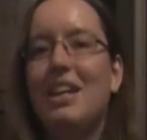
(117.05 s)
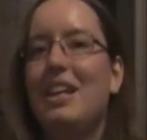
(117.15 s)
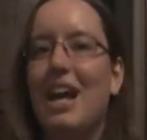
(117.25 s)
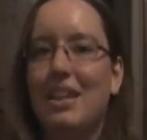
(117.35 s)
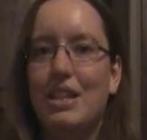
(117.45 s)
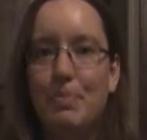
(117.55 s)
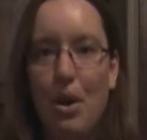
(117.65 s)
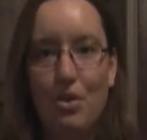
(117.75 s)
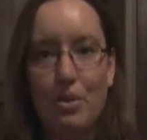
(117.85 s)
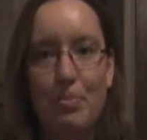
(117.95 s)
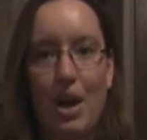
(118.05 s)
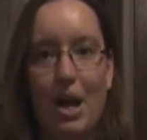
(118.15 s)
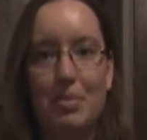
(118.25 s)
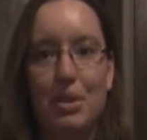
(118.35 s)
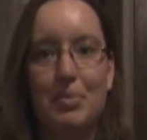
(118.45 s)
that's part of the
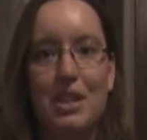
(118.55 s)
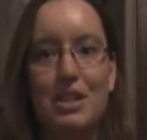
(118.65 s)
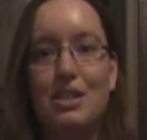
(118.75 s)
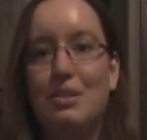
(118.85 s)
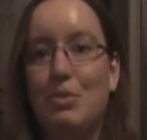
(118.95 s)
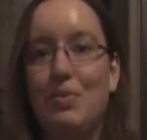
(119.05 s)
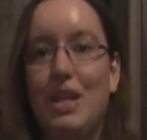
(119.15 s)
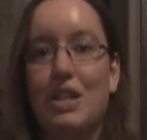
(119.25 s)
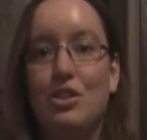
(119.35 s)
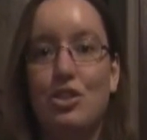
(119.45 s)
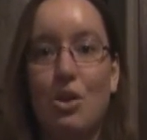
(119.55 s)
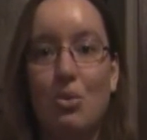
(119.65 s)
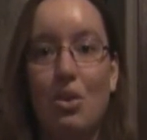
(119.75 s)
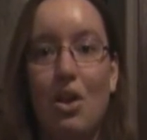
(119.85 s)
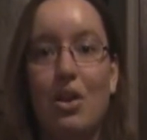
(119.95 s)
problem. This movie is so
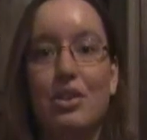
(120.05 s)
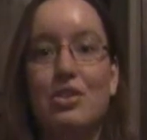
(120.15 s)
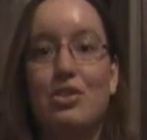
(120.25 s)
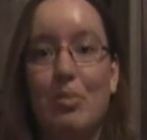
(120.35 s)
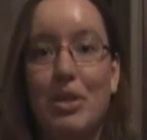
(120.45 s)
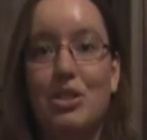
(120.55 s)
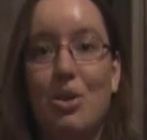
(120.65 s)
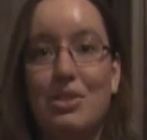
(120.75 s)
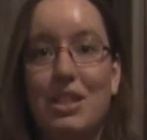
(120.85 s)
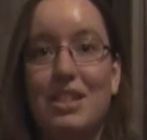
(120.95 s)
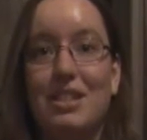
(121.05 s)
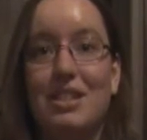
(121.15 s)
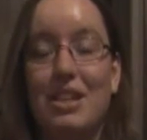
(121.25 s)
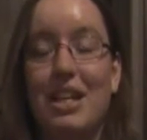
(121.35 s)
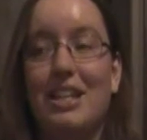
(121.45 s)
long, so much goes
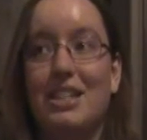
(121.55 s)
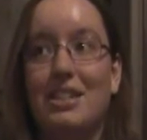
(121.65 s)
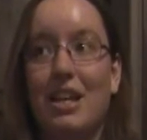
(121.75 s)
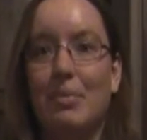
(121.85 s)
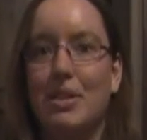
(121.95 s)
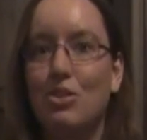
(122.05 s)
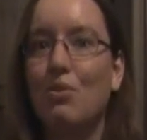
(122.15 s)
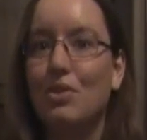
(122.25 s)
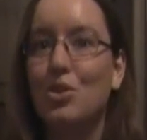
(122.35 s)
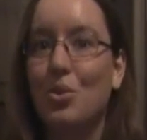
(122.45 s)
into setup. It's over